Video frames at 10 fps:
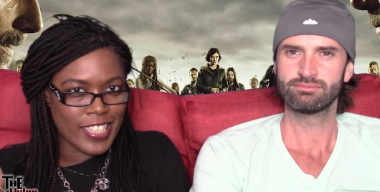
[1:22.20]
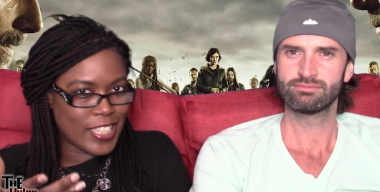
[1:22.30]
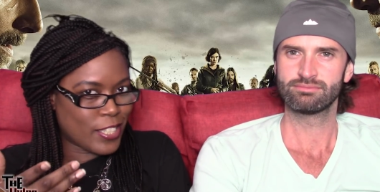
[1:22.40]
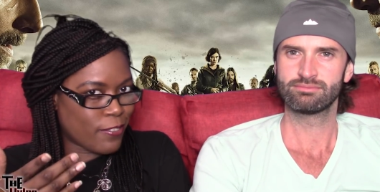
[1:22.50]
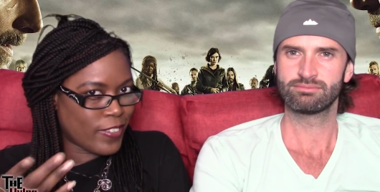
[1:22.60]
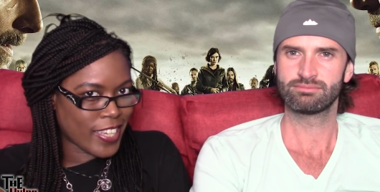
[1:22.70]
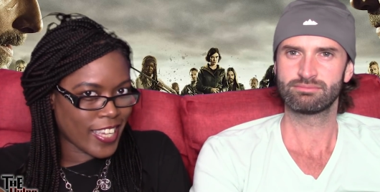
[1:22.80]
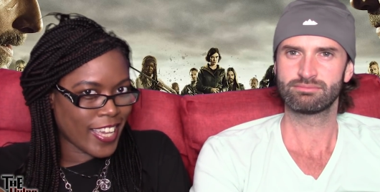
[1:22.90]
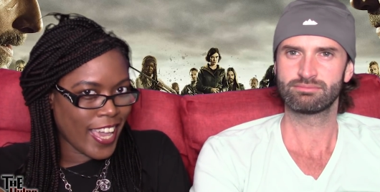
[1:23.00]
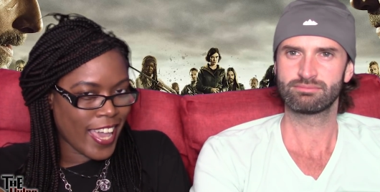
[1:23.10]
Speaker 1: she's a
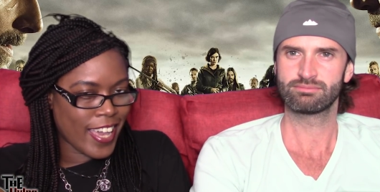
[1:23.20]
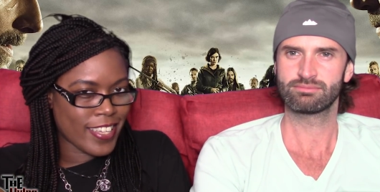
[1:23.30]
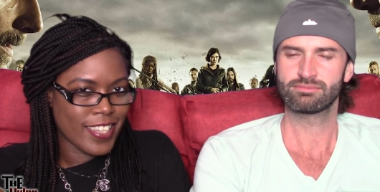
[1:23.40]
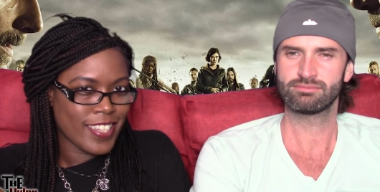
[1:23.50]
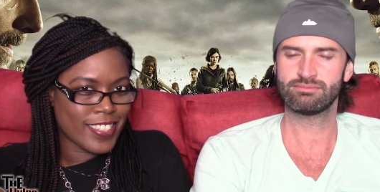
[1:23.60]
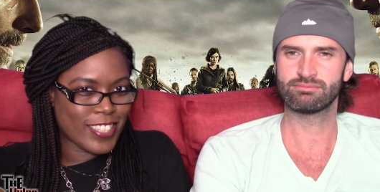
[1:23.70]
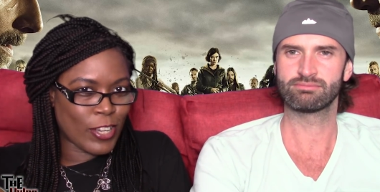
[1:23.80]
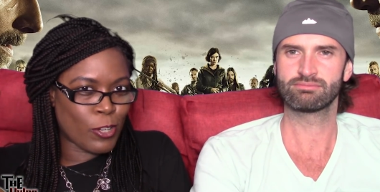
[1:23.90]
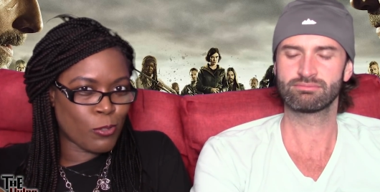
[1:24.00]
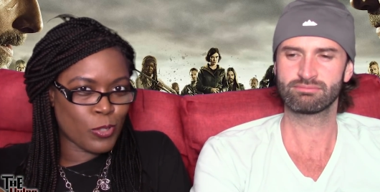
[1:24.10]
fucking cat, hmm.
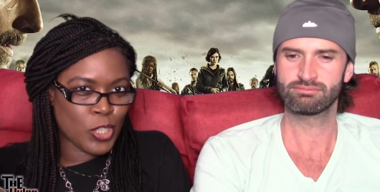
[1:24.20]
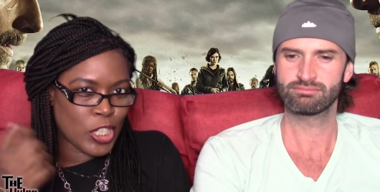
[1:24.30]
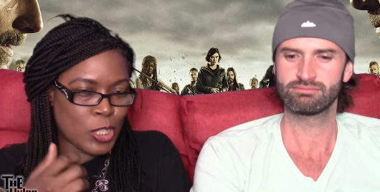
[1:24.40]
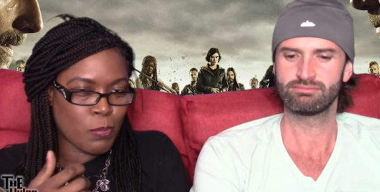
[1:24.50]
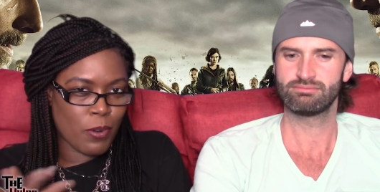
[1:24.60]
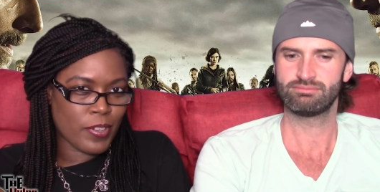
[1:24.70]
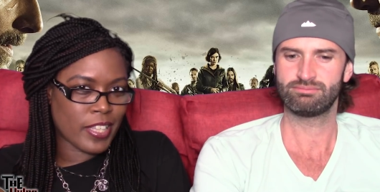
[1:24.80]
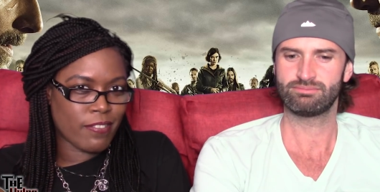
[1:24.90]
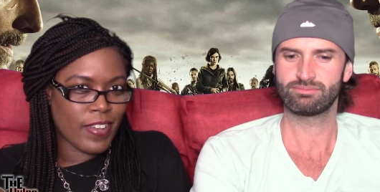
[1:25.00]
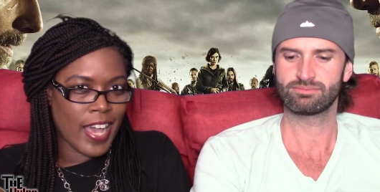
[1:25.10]
so she's
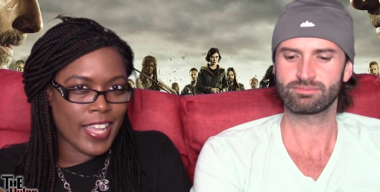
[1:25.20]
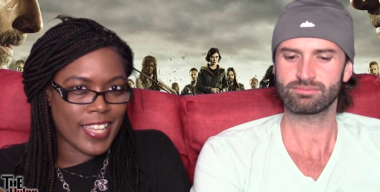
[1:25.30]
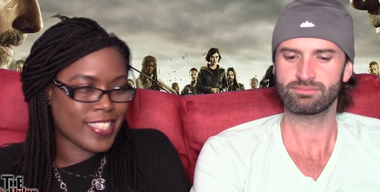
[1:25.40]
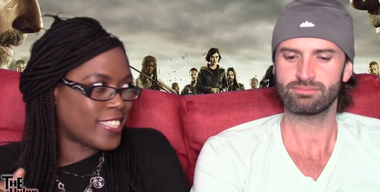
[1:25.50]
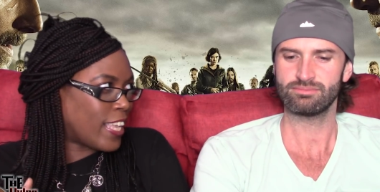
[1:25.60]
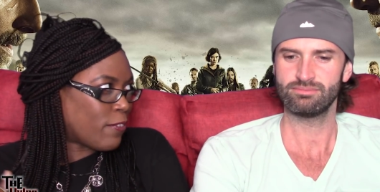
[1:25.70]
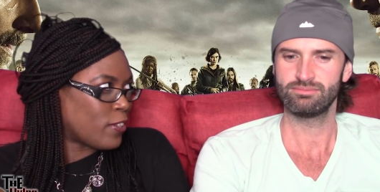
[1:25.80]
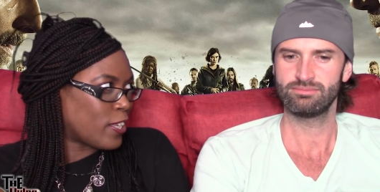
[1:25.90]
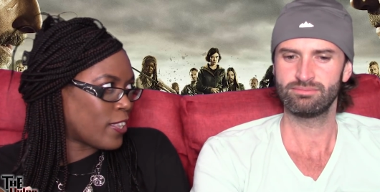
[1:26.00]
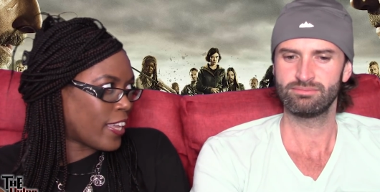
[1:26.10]
perfectly fine. That's
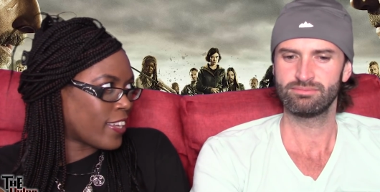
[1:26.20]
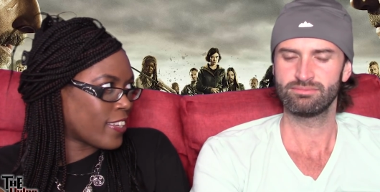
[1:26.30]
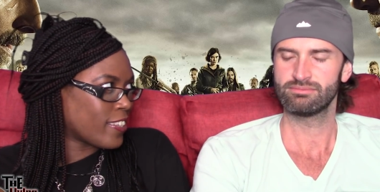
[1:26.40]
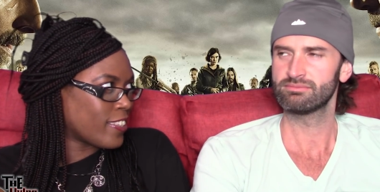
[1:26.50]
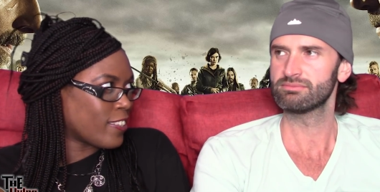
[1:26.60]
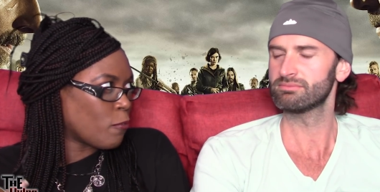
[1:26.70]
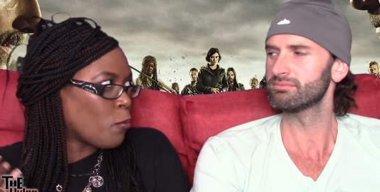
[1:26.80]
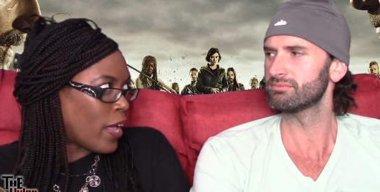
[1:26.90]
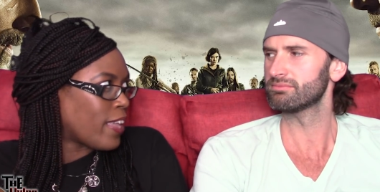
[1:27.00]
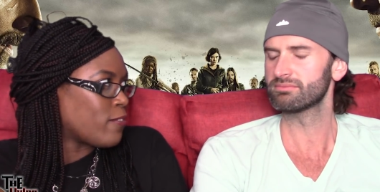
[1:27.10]
definitely like
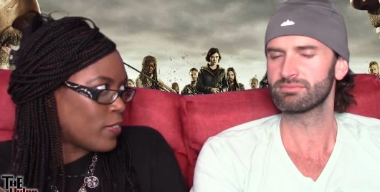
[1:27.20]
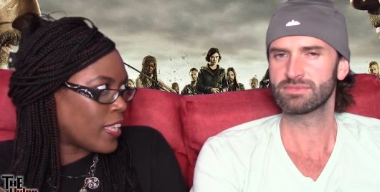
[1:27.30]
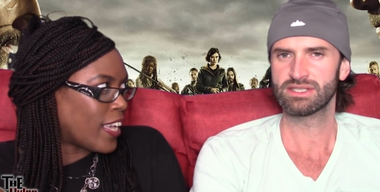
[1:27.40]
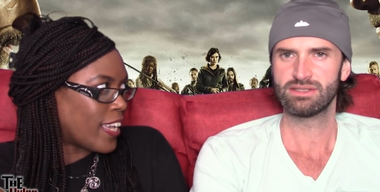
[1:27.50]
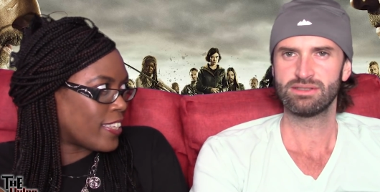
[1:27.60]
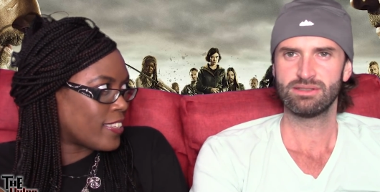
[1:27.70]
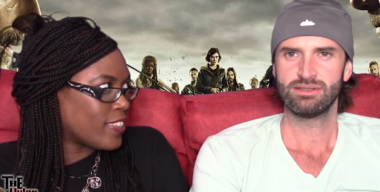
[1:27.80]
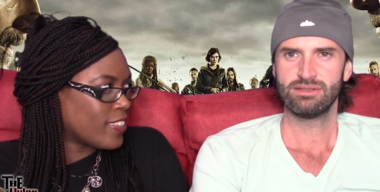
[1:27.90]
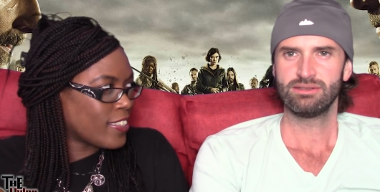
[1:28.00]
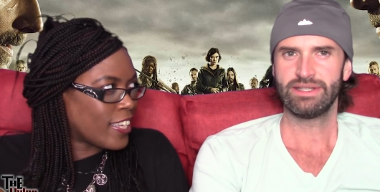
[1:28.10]
what Negan
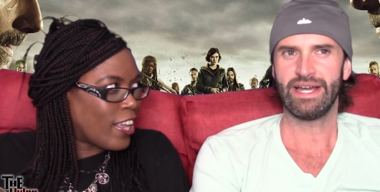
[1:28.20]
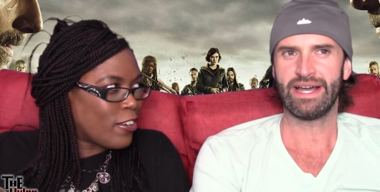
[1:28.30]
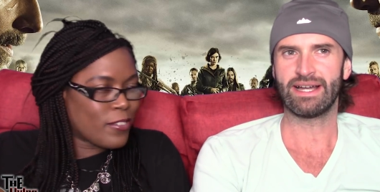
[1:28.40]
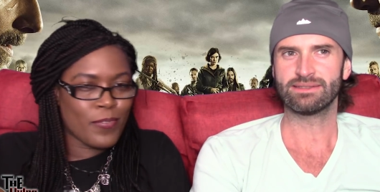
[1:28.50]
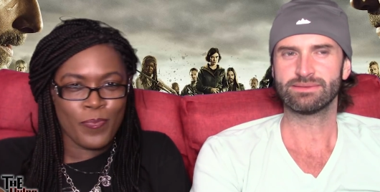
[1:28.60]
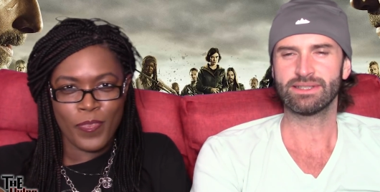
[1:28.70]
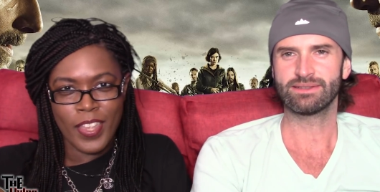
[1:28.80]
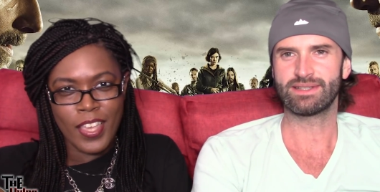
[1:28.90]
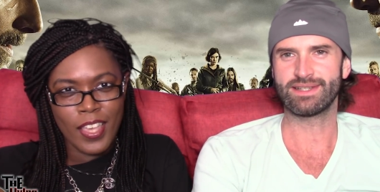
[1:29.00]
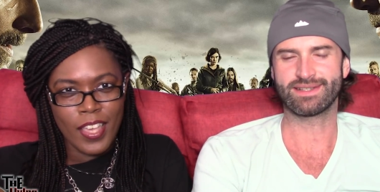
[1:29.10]
Speaker 2: yeah, he,
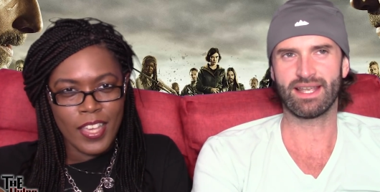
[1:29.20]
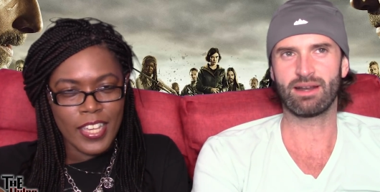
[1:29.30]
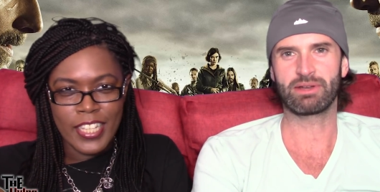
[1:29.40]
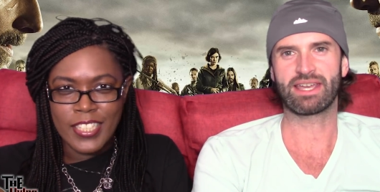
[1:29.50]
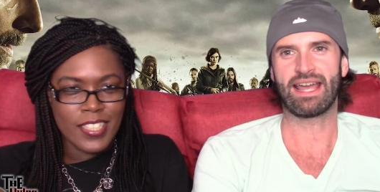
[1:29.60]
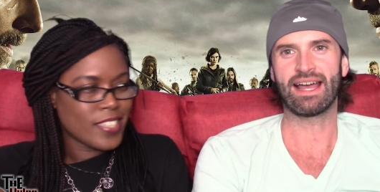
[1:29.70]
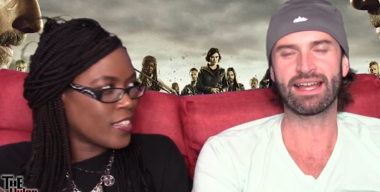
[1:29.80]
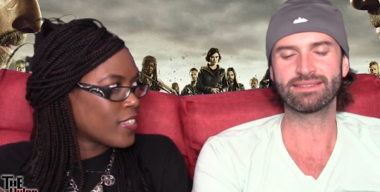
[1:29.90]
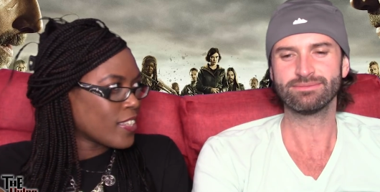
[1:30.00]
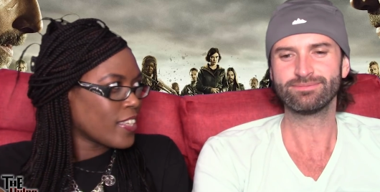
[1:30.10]
he I'm he's, a
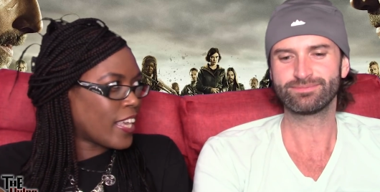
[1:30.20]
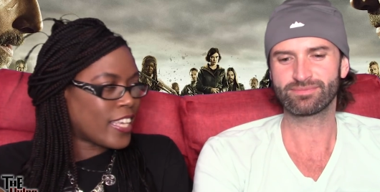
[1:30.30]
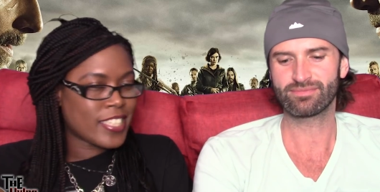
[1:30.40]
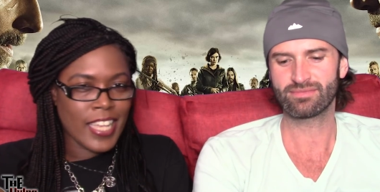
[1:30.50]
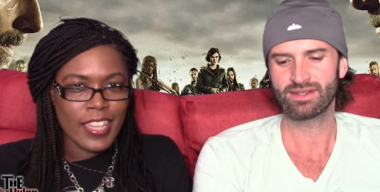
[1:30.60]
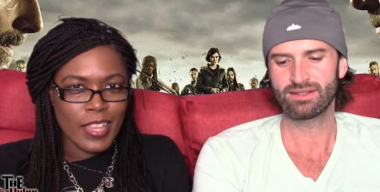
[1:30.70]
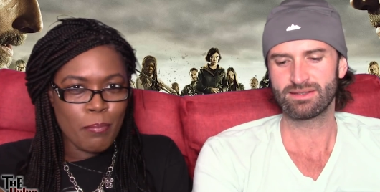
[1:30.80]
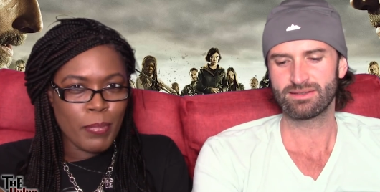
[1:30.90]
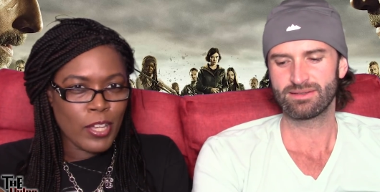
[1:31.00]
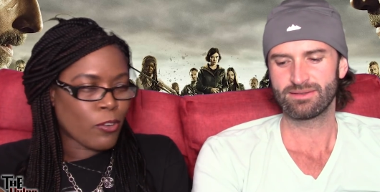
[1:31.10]
cat.
Speaker 1: Yeah, he's not
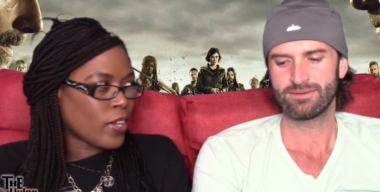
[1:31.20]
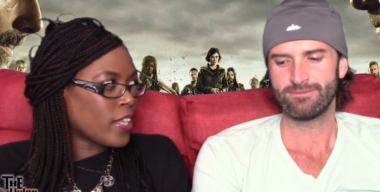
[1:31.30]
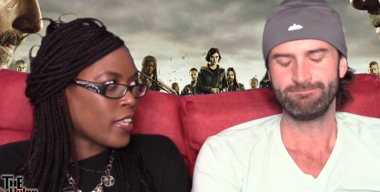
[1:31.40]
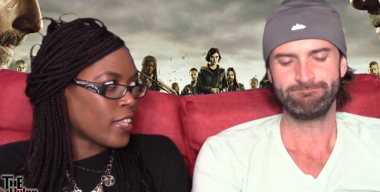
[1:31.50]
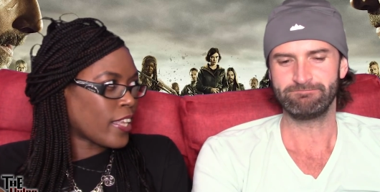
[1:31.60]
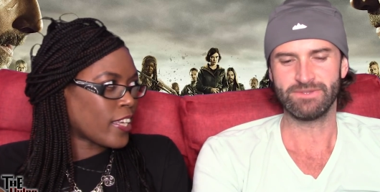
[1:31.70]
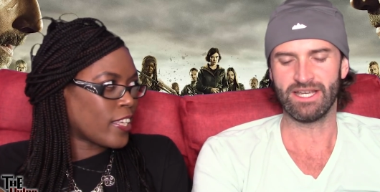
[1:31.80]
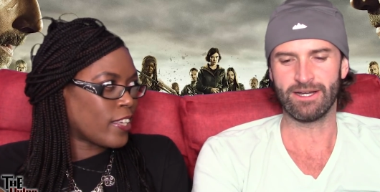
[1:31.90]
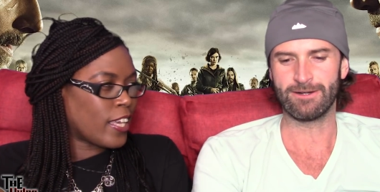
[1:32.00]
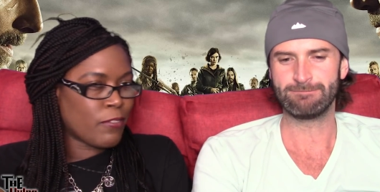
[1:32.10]
limping or anything. Like
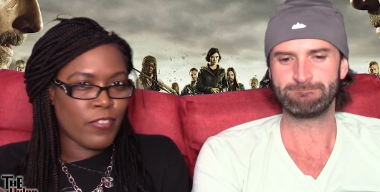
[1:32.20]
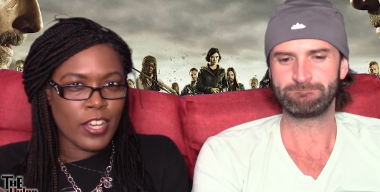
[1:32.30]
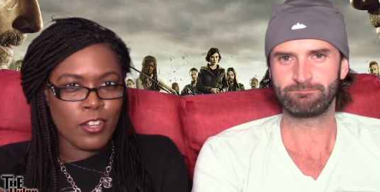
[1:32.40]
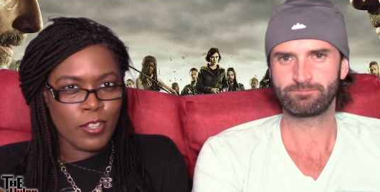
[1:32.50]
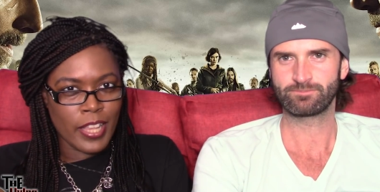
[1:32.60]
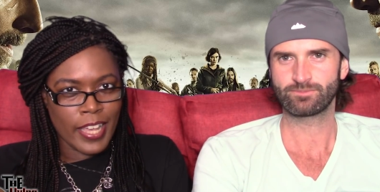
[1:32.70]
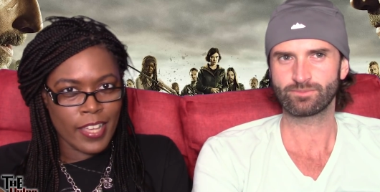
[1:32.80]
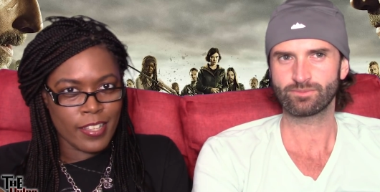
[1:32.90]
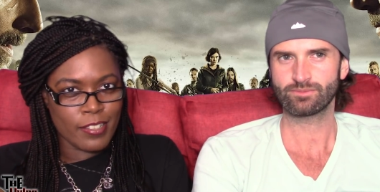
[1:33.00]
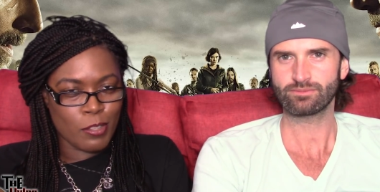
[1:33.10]
no. he, he fell
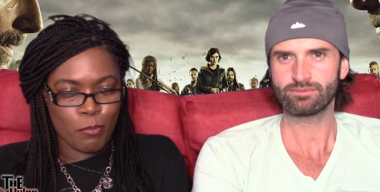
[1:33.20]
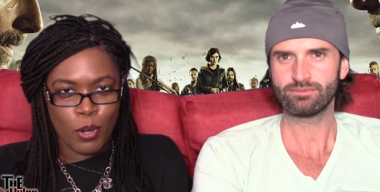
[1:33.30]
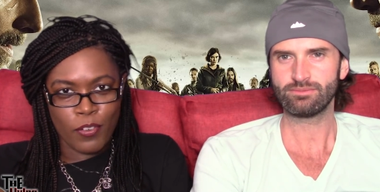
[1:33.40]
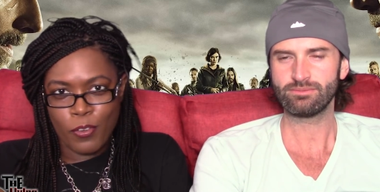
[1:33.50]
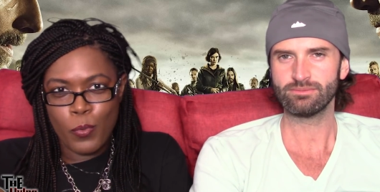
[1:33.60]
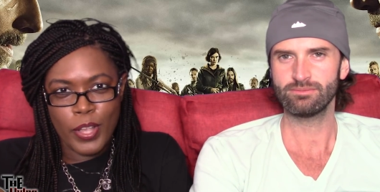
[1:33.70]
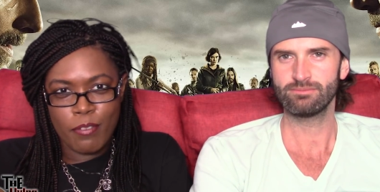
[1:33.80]
like the perfect way to